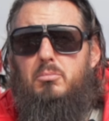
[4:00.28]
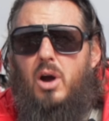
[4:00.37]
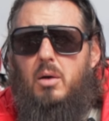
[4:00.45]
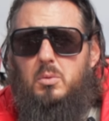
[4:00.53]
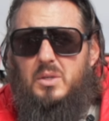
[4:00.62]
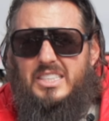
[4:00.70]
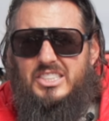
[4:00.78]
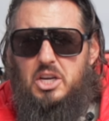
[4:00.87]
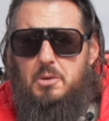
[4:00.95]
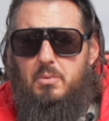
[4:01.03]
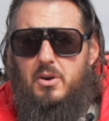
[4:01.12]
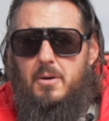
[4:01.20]
probably
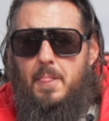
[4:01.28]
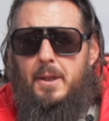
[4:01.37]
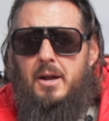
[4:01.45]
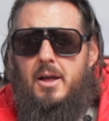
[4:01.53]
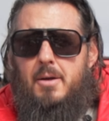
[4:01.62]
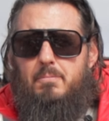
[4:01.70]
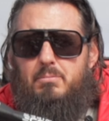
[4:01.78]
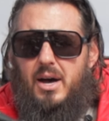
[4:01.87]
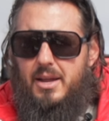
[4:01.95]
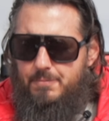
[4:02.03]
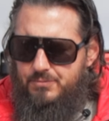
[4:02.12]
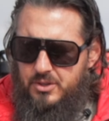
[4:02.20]
cheaper,
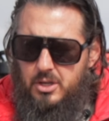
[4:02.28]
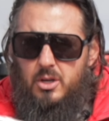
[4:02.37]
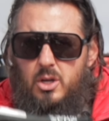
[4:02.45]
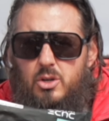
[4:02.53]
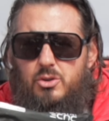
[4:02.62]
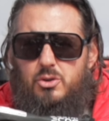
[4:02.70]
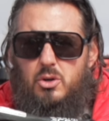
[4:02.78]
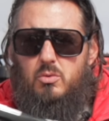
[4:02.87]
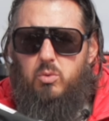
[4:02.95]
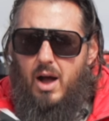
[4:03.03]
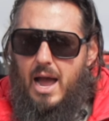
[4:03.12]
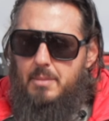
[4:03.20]
but Dude
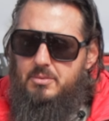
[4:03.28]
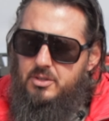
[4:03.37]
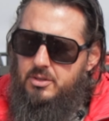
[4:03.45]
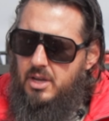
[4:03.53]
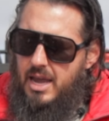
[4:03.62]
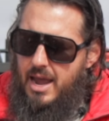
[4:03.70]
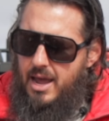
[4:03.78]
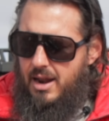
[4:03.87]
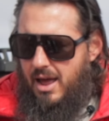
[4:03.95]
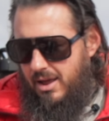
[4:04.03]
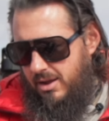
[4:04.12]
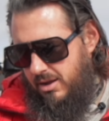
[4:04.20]
wipes, and
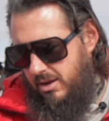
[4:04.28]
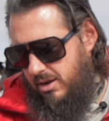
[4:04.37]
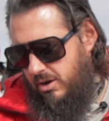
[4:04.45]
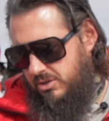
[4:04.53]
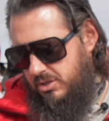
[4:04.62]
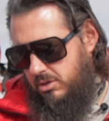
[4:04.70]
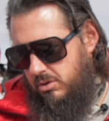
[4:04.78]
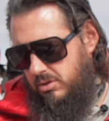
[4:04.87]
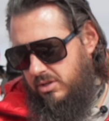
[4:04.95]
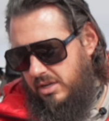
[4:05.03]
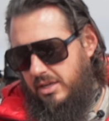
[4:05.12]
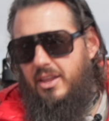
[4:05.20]
here's the cool
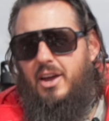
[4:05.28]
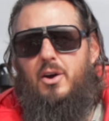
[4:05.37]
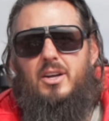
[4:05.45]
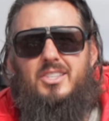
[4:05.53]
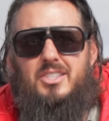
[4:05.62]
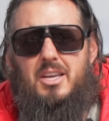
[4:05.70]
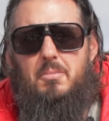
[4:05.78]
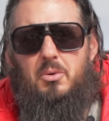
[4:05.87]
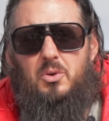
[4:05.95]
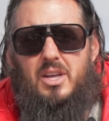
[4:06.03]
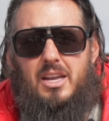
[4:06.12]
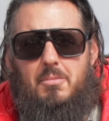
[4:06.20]
thing. They are
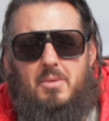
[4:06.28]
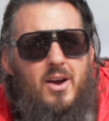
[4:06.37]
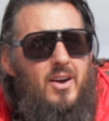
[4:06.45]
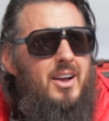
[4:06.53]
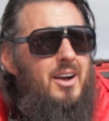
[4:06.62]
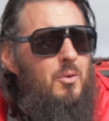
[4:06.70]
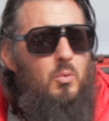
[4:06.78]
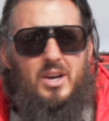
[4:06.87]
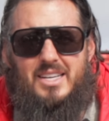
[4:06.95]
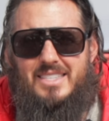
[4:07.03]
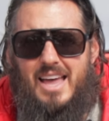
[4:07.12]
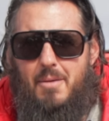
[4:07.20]
assembled in America. What
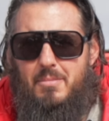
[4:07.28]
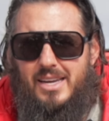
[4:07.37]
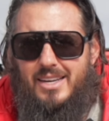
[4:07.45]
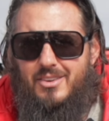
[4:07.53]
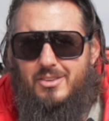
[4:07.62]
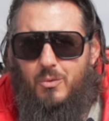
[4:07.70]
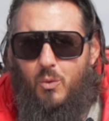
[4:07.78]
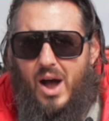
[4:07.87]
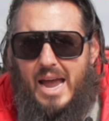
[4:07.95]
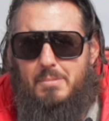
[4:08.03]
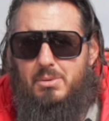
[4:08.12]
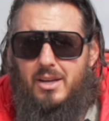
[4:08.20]
does that mean? It's a
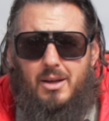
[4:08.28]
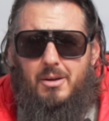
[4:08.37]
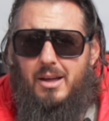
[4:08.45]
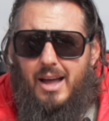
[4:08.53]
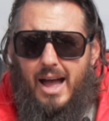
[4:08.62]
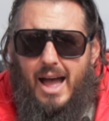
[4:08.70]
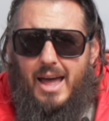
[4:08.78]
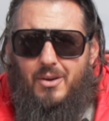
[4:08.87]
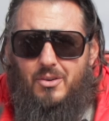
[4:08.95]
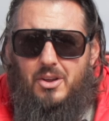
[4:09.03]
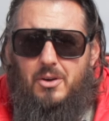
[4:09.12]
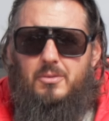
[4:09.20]
wipe. I
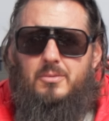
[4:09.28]
don't know.